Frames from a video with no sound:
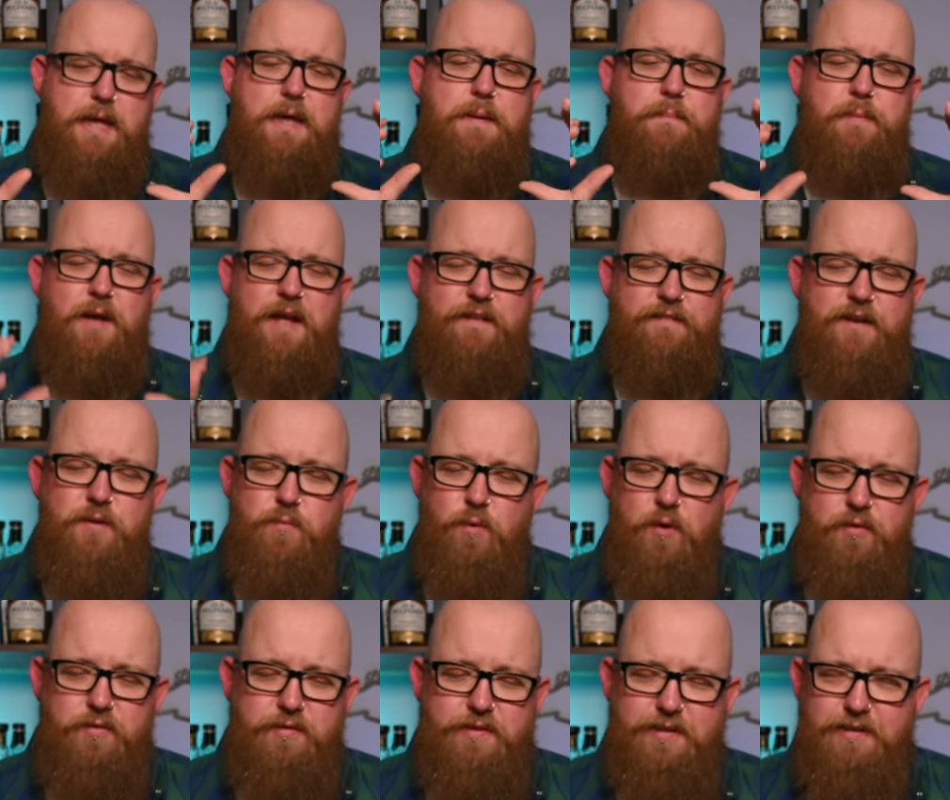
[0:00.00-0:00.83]
But if
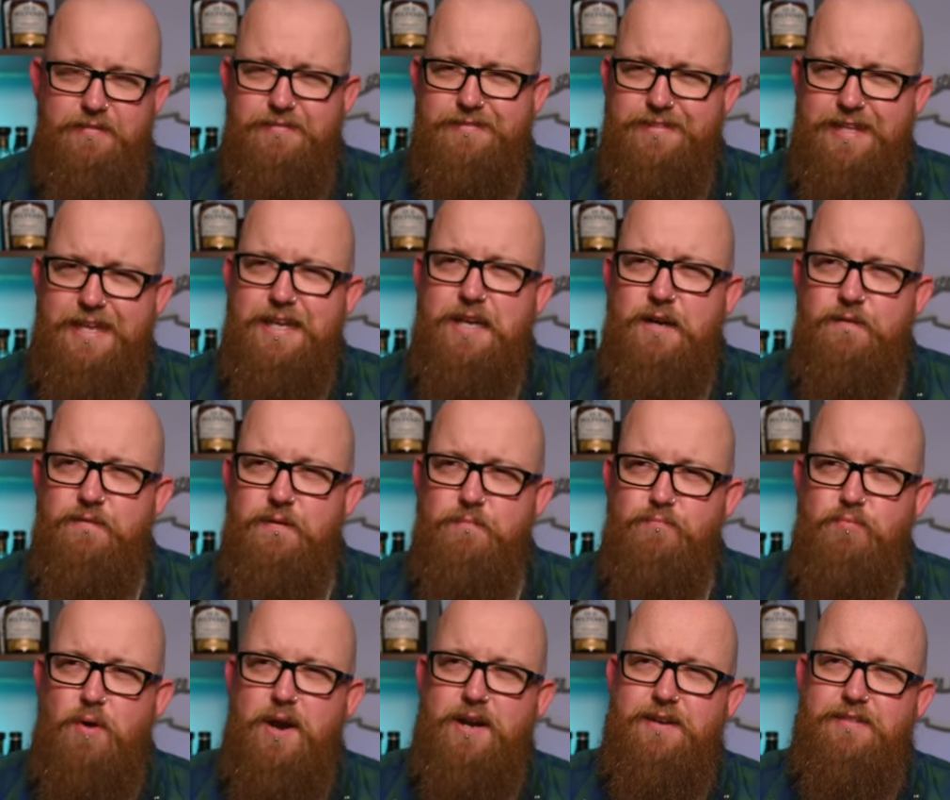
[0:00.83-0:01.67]
anyone can think of the
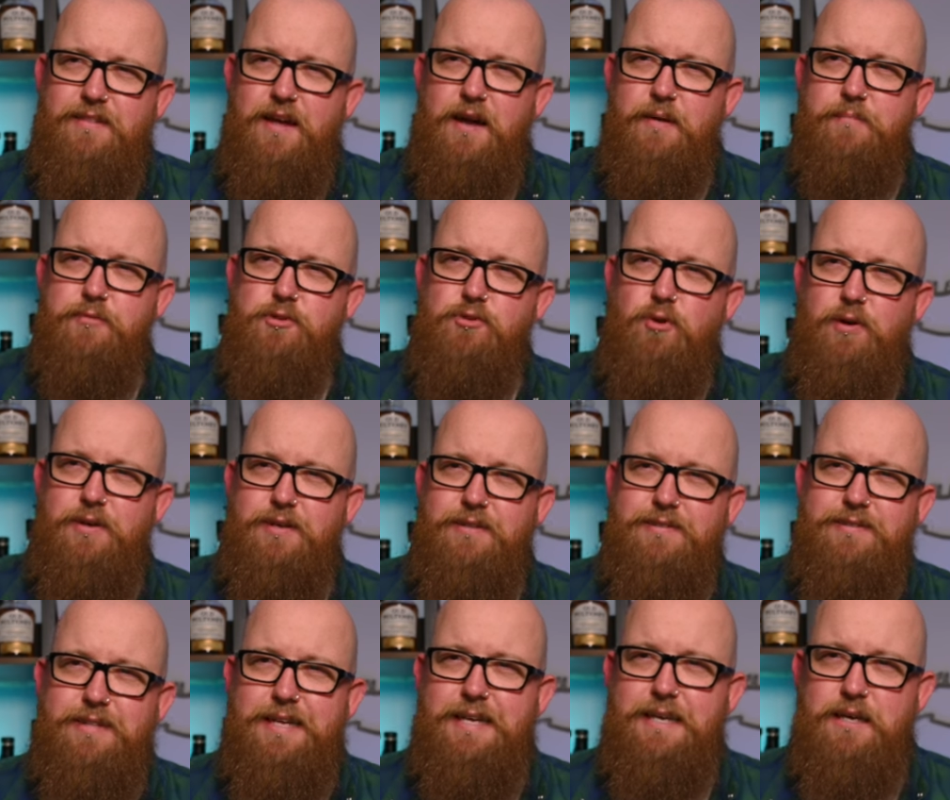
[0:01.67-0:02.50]
bread that I'm trying to
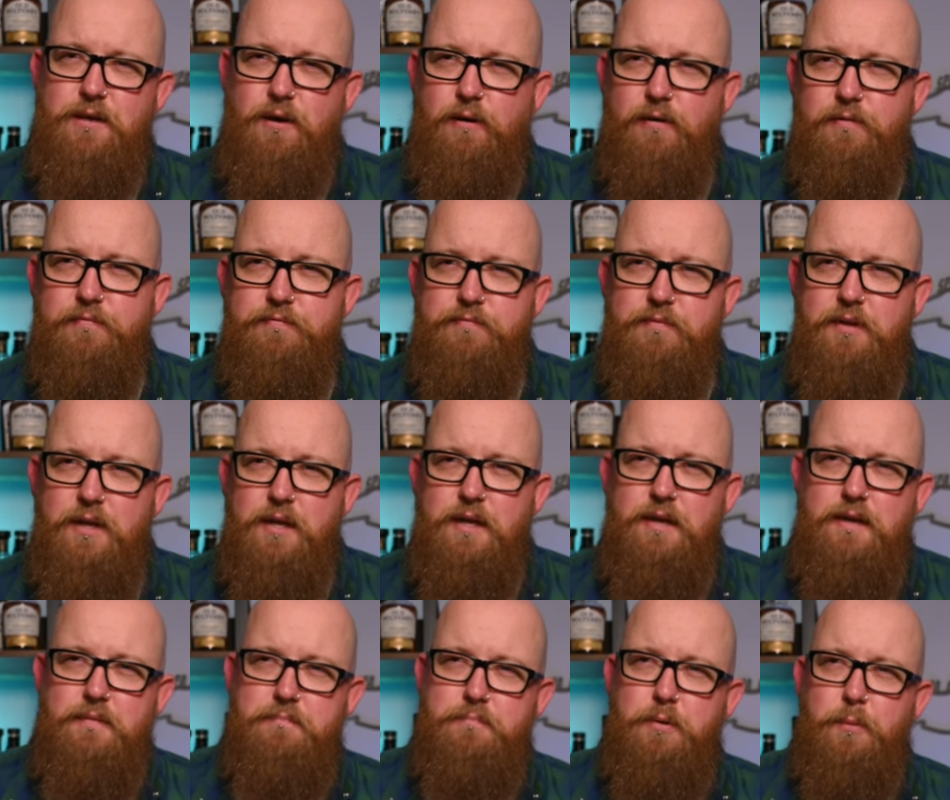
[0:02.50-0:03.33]
think of,
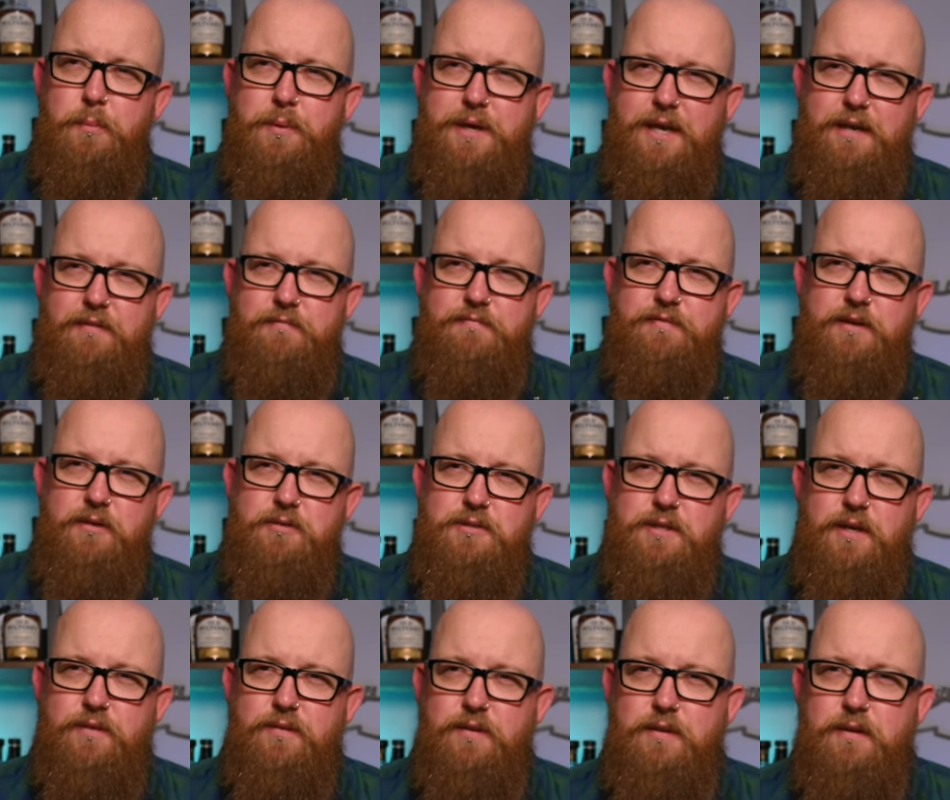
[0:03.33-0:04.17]
pumpkin feels
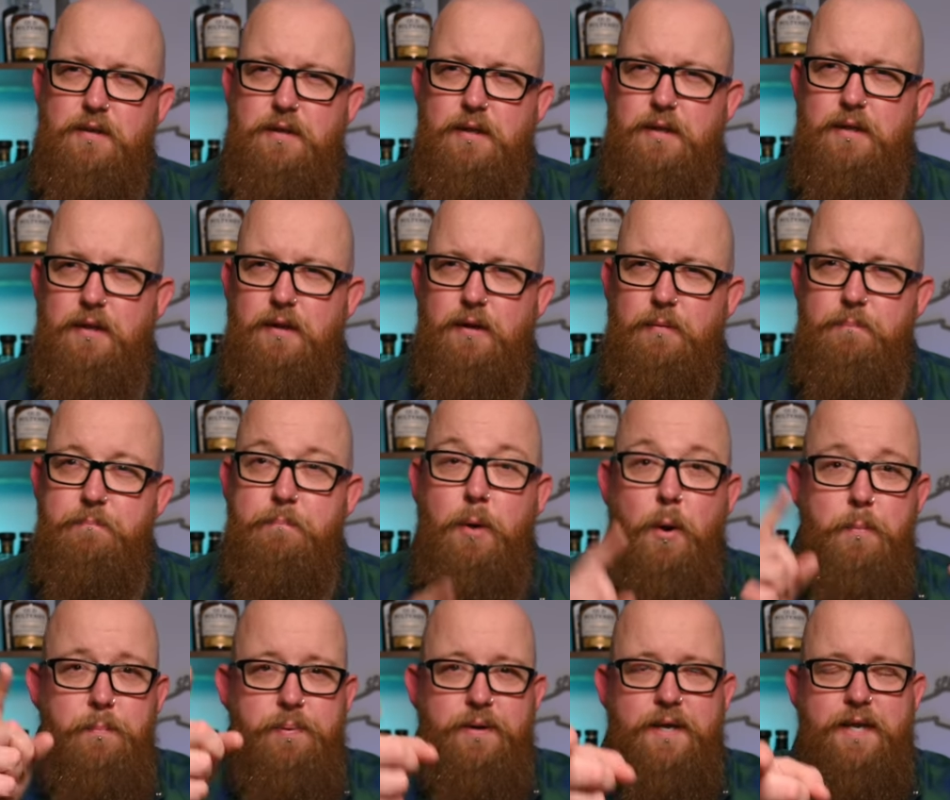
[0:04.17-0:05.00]
like the
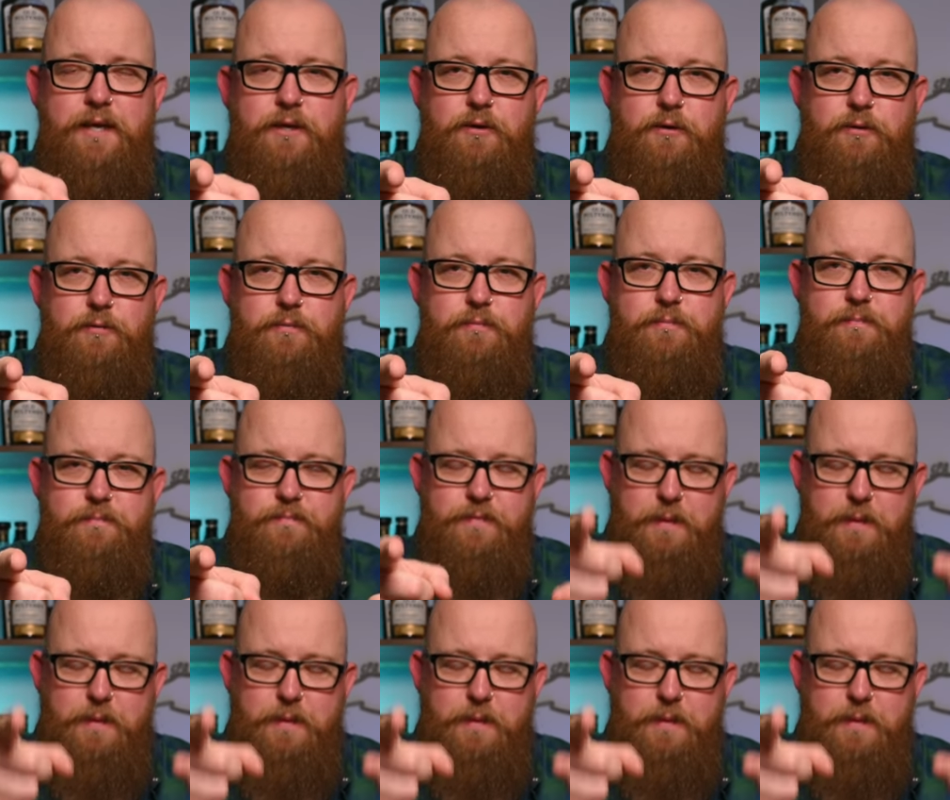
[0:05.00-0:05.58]
pumpernickel.